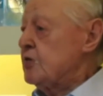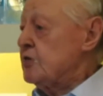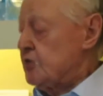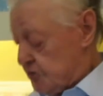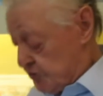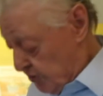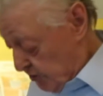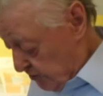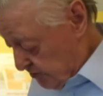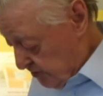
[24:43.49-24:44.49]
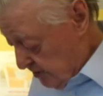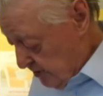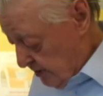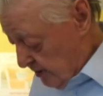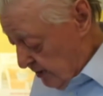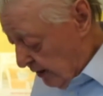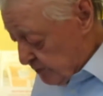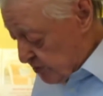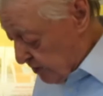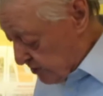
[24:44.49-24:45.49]
she stood,
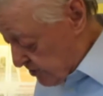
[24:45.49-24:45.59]
up to